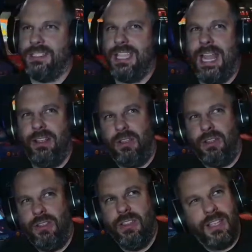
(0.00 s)

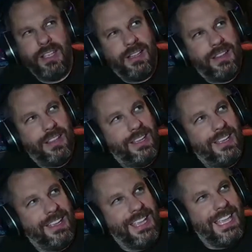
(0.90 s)
title,
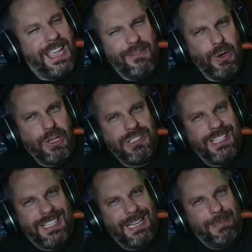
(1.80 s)
the everyone calls
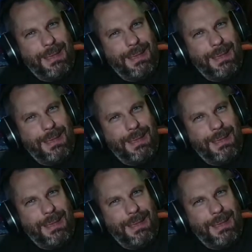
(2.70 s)
it clickbait,